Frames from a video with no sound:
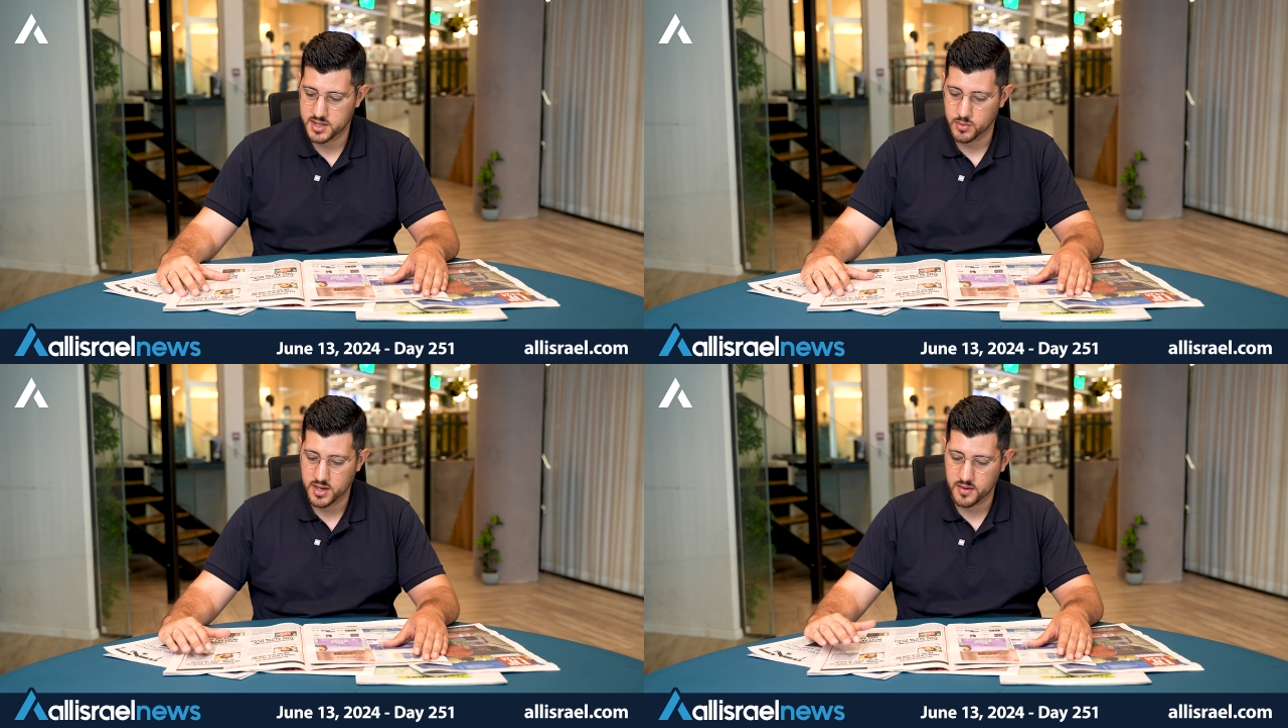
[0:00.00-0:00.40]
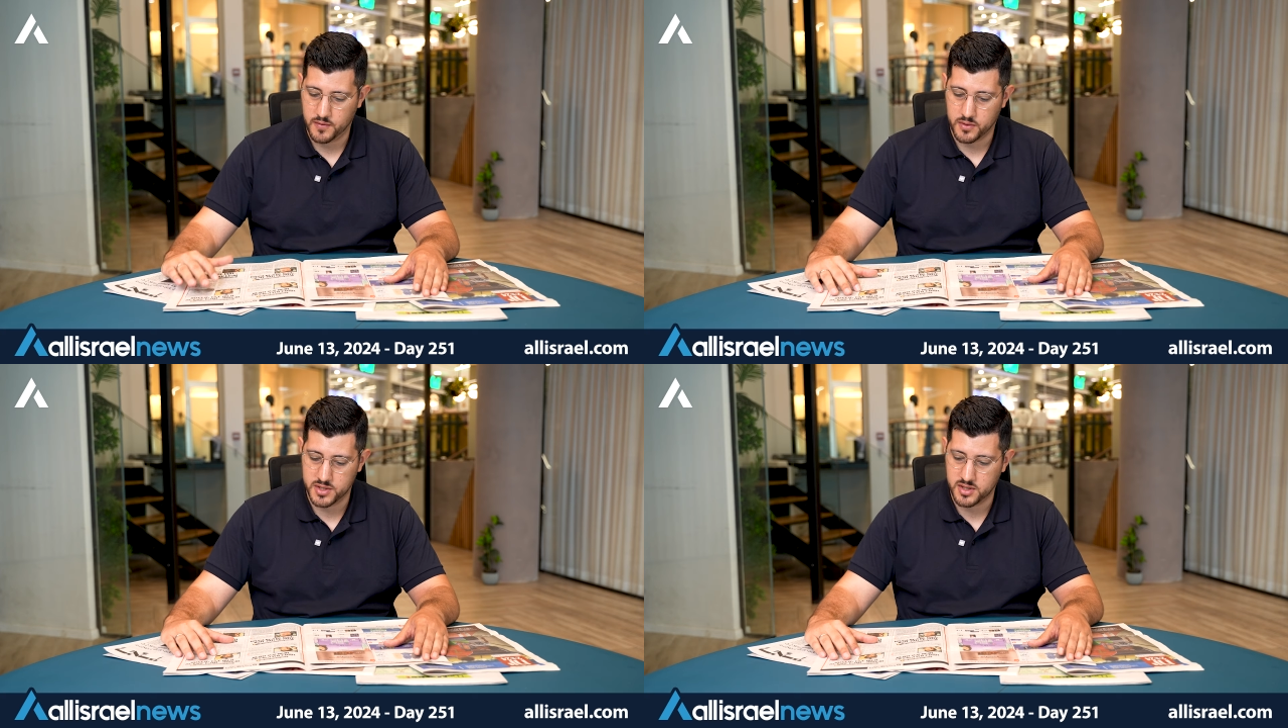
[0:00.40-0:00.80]
so we have
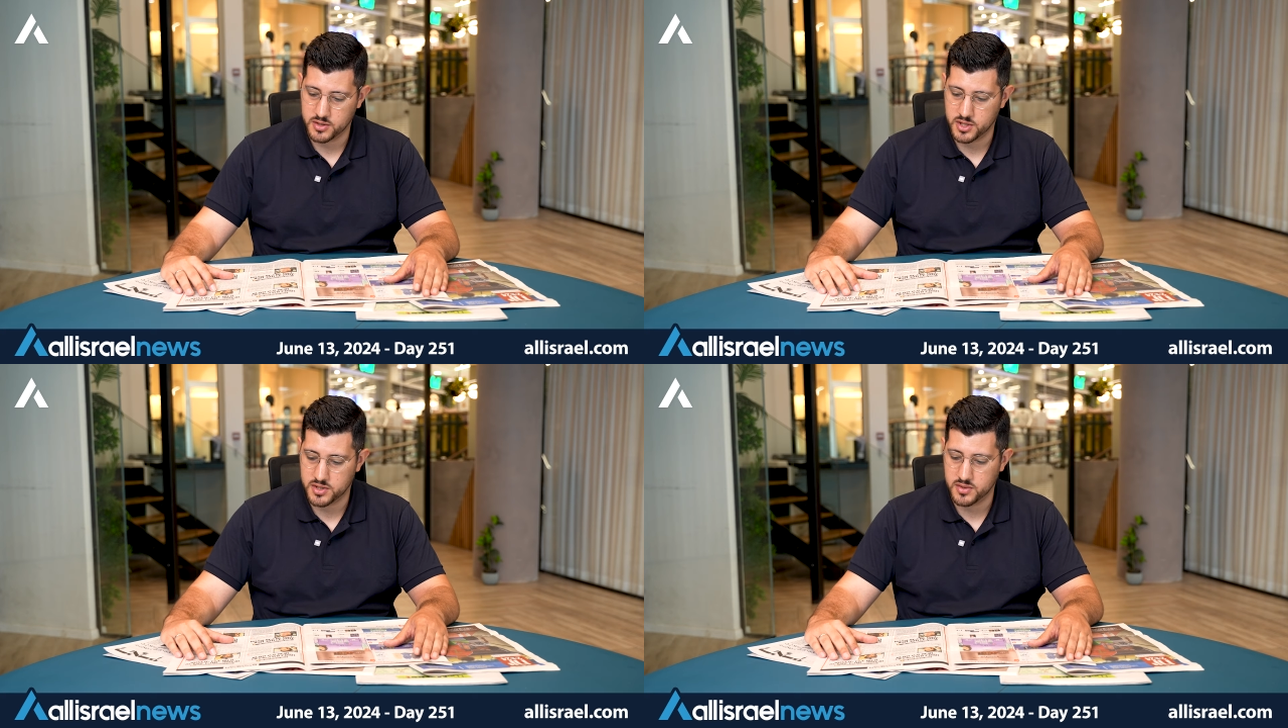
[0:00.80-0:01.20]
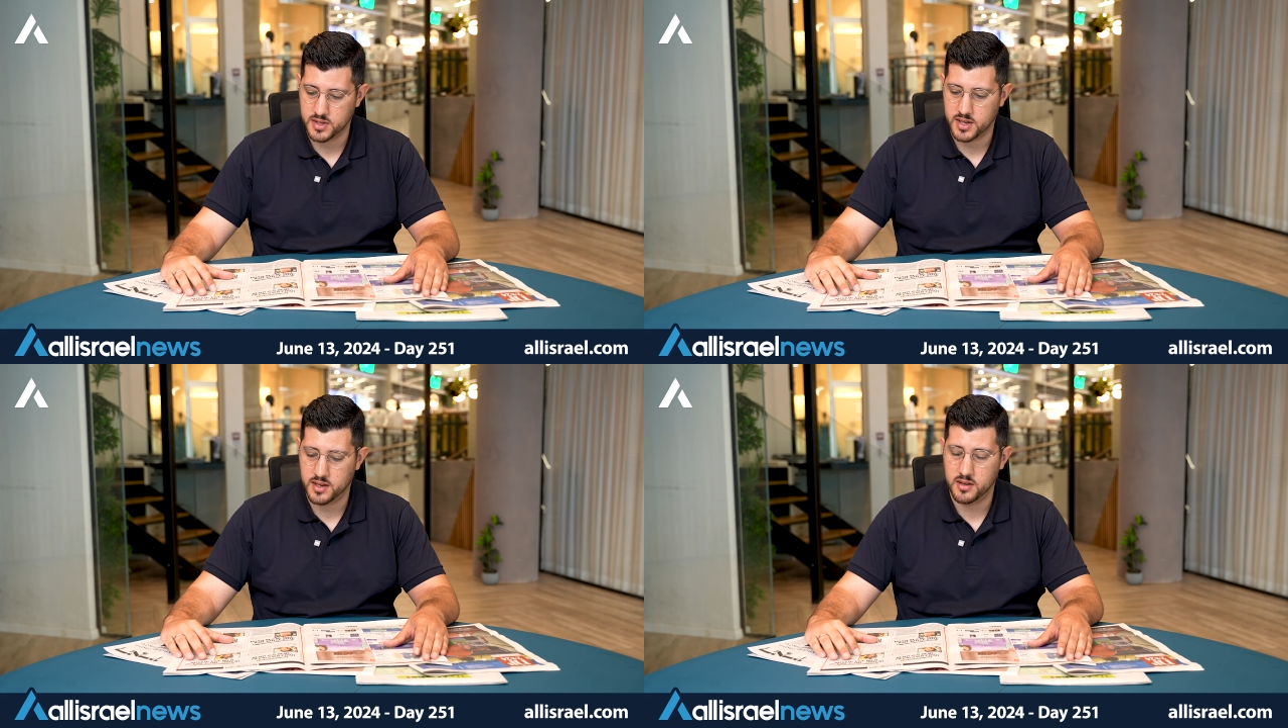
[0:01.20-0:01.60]
four soldiers who
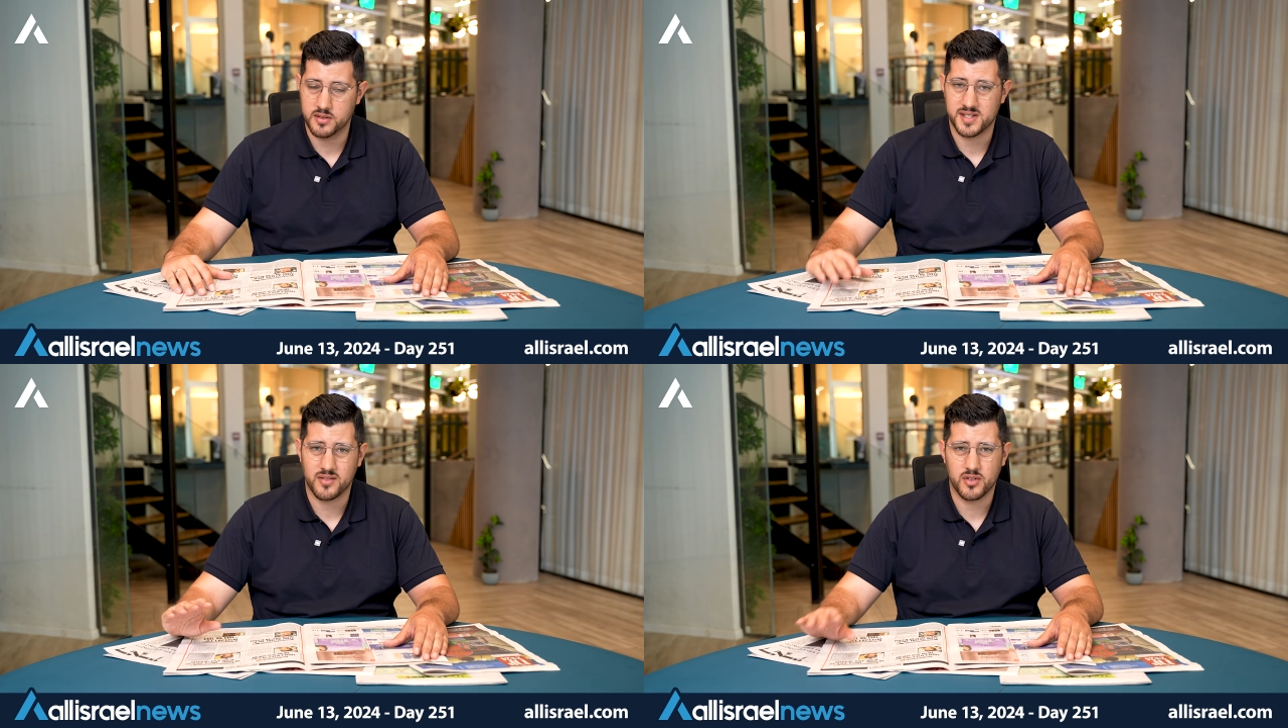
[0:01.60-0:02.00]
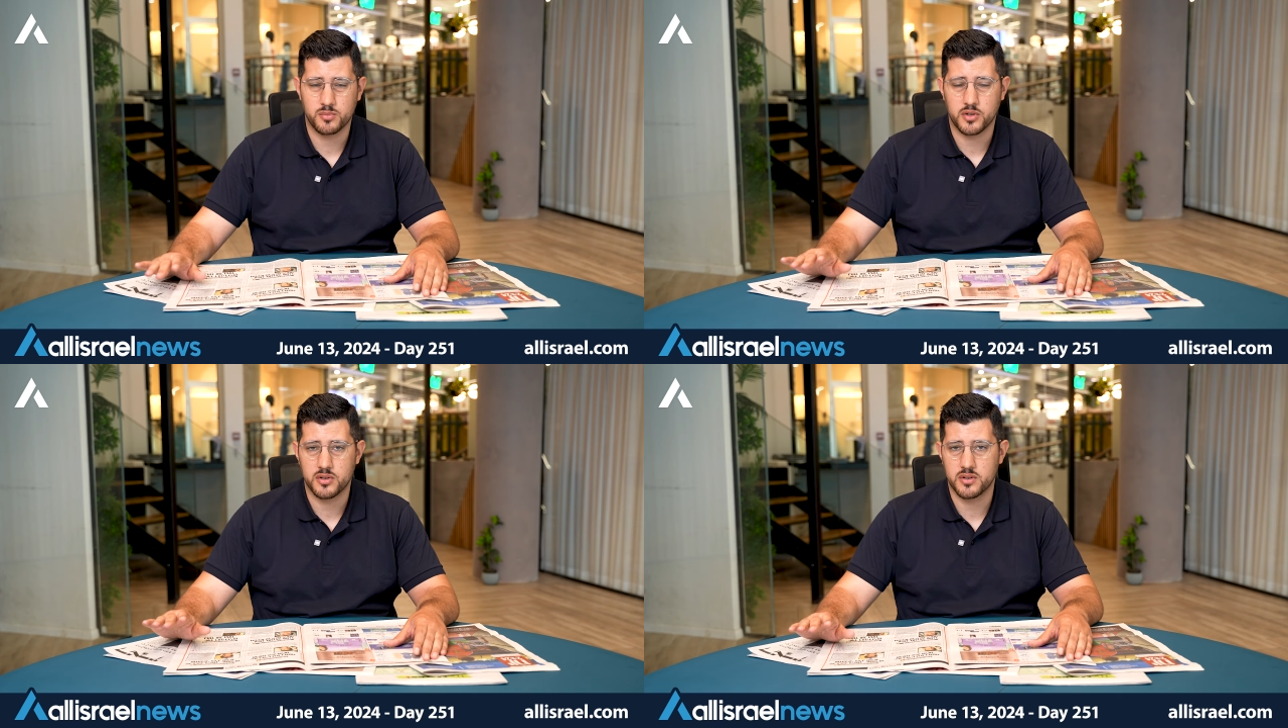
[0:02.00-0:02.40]
died here, several
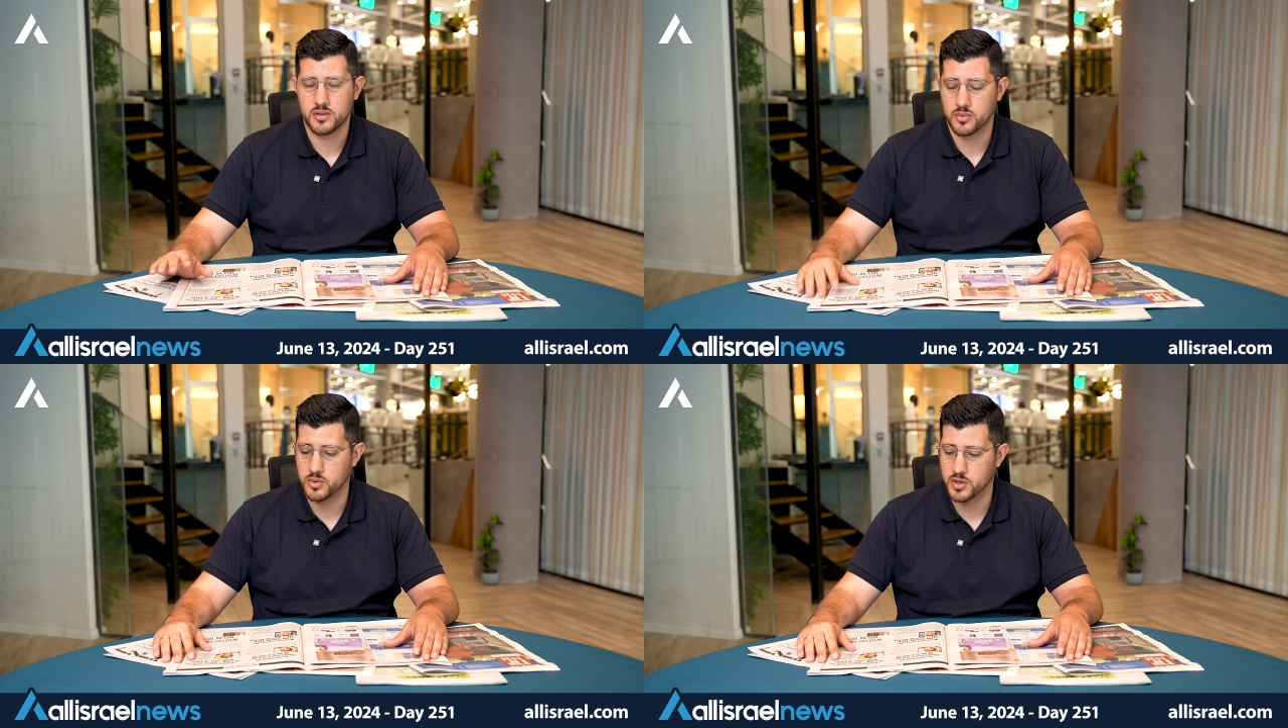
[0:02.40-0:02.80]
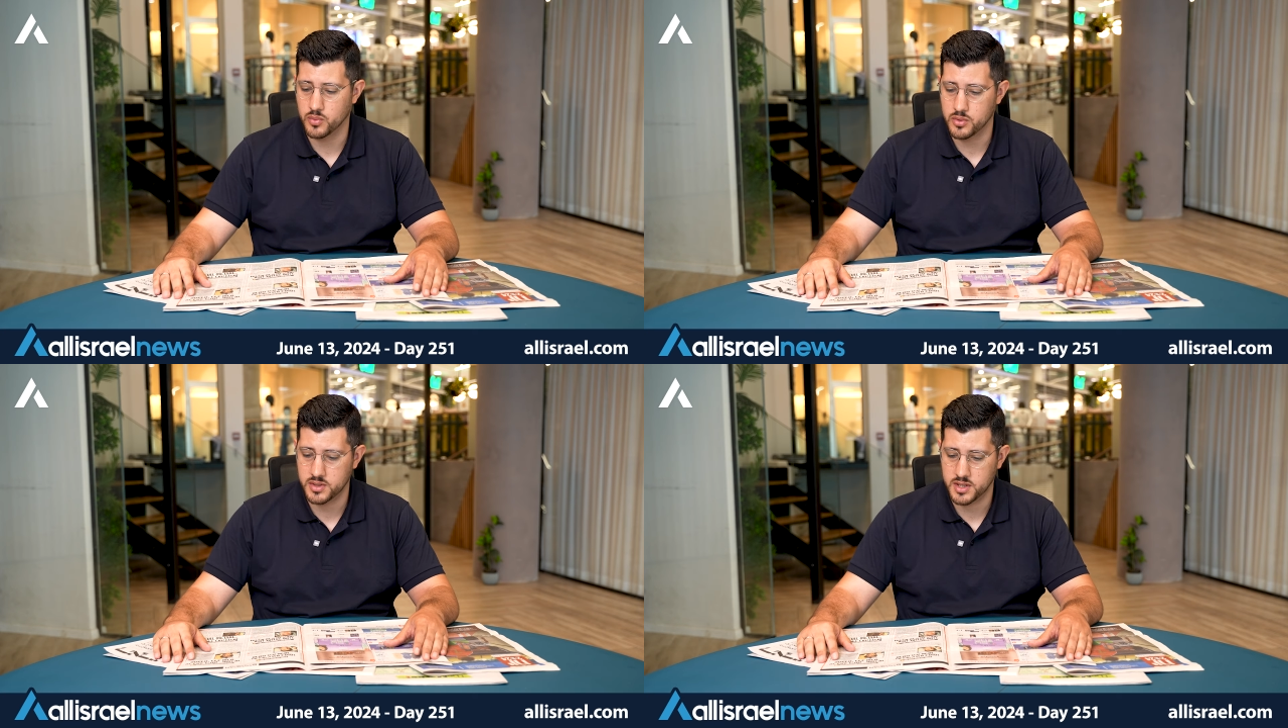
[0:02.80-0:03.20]
more who were
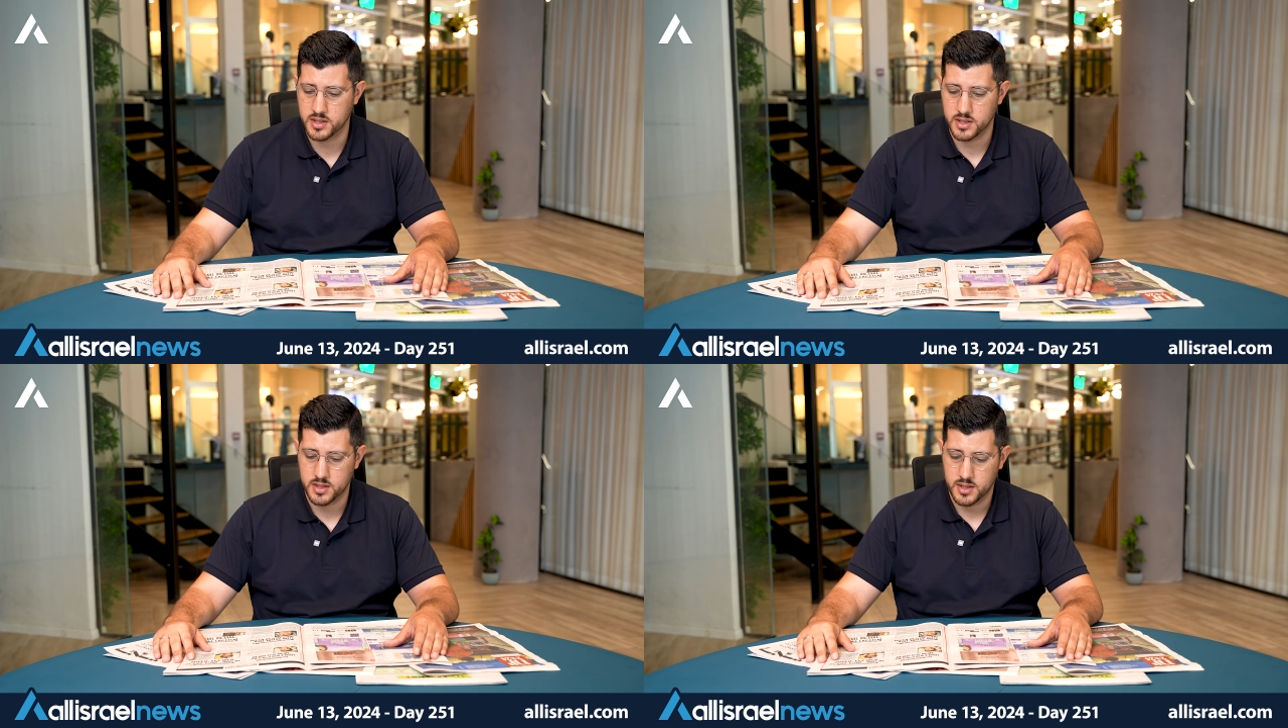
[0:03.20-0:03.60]
wounded.